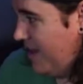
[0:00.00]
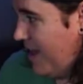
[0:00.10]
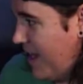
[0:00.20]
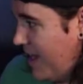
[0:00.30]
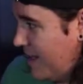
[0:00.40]

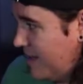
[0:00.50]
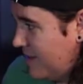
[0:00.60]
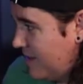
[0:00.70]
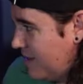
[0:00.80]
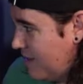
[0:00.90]
And it,
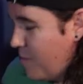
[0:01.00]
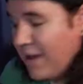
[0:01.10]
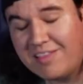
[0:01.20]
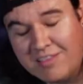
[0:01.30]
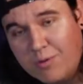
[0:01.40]
uh, you
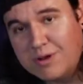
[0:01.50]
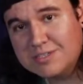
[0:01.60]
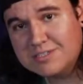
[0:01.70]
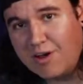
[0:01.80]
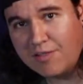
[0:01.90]
may
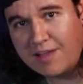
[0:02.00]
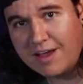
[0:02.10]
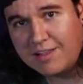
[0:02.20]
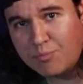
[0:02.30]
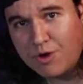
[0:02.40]
notice
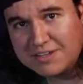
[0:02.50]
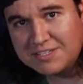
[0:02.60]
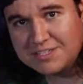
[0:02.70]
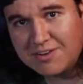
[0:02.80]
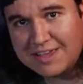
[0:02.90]
online the
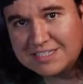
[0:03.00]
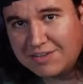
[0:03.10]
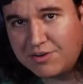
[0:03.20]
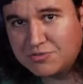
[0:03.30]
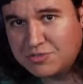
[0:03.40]
prices are like
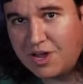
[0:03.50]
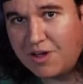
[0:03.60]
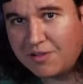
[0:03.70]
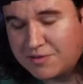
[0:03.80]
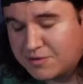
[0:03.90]

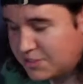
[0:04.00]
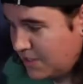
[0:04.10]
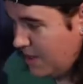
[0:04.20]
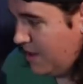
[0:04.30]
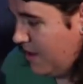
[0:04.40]
$700,
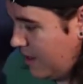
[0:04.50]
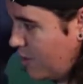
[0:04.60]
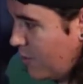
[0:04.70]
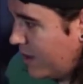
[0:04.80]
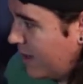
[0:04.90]
and you
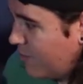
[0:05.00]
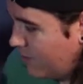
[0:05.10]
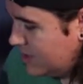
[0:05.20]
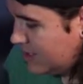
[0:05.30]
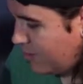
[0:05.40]
want to get
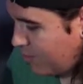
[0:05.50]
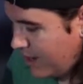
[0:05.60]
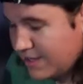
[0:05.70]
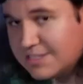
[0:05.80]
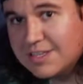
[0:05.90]
retail
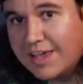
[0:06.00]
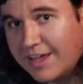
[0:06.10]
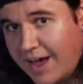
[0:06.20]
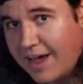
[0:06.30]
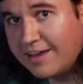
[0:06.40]
price like
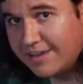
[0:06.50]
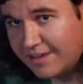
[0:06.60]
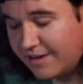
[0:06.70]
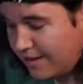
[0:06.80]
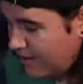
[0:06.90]
I
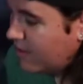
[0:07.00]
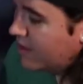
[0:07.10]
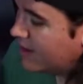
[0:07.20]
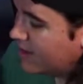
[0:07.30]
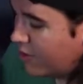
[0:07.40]
did,
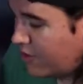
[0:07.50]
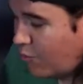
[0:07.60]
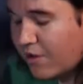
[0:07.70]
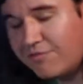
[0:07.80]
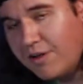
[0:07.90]
then you're going to
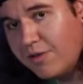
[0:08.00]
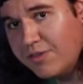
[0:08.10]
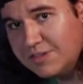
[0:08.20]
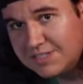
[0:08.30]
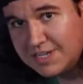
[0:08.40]
want to follow
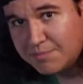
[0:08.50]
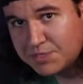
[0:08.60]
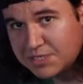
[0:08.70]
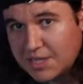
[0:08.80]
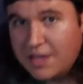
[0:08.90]
these
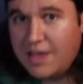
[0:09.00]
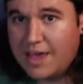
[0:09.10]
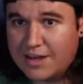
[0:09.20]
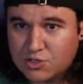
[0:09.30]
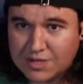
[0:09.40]
tips
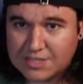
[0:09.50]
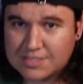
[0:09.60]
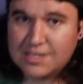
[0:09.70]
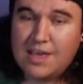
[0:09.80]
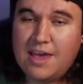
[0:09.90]
and
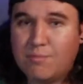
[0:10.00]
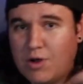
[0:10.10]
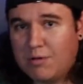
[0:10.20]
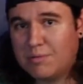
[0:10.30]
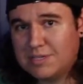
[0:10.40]
tricks and
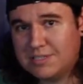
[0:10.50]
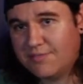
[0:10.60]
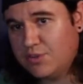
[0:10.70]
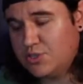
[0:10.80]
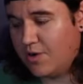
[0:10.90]
probably stuff
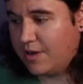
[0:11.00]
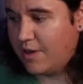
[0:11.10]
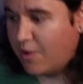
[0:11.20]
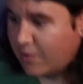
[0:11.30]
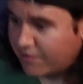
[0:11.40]
that you already
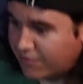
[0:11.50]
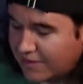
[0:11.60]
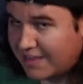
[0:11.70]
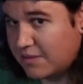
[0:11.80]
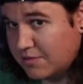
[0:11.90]
know if you
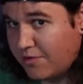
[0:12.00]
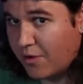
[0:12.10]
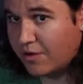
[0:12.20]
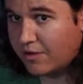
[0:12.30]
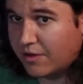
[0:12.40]
got this far
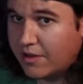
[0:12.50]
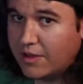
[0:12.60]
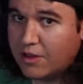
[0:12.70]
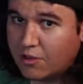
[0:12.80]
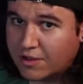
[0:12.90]
into
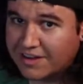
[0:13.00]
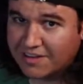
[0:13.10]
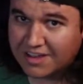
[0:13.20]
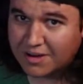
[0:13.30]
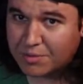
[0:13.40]
looking to
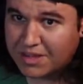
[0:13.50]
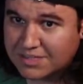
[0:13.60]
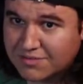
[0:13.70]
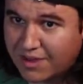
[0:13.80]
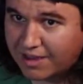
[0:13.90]
get a
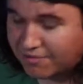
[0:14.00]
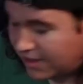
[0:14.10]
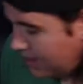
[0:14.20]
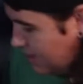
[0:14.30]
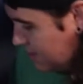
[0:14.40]
PS5.
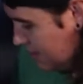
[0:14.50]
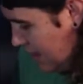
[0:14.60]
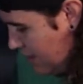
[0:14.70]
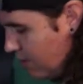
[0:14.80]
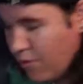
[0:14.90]
And yes, I
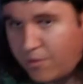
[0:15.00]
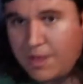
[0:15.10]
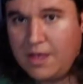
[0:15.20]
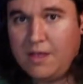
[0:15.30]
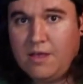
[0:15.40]
know,
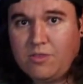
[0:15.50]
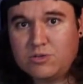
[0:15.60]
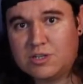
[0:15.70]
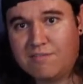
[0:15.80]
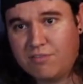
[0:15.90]
don't
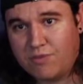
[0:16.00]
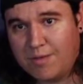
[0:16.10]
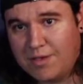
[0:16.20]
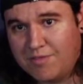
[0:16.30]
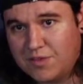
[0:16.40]
you love the
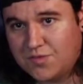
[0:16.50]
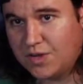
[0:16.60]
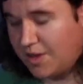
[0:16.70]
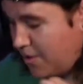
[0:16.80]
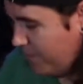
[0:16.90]
framing of this
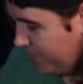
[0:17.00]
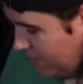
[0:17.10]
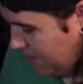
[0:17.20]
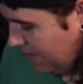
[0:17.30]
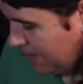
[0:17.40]
video?
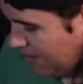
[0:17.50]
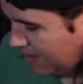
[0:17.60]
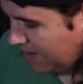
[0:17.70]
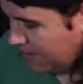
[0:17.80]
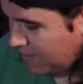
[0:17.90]

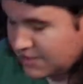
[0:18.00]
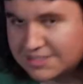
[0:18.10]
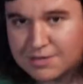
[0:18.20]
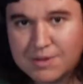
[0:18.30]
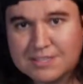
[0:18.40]
Uh, this is
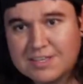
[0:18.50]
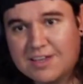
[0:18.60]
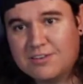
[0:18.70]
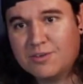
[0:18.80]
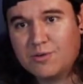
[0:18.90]
the best I
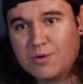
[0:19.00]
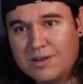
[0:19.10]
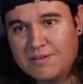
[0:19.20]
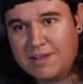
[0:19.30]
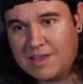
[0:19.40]
could do
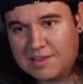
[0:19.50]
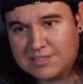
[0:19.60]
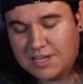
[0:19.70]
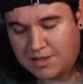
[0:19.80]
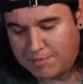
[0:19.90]
and it's
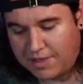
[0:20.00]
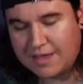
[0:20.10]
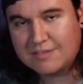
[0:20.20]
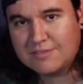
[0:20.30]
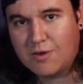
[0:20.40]
killing my
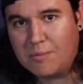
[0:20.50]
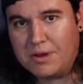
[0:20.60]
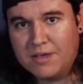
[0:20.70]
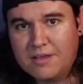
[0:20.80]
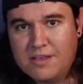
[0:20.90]
legs, so I'm
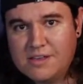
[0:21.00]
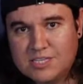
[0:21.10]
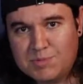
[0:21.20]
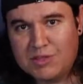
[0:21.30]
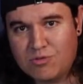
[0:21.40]
gonna
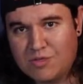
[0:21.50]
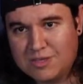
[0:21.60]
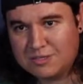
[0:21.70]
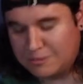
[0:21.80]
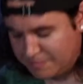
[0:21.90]
speed through this.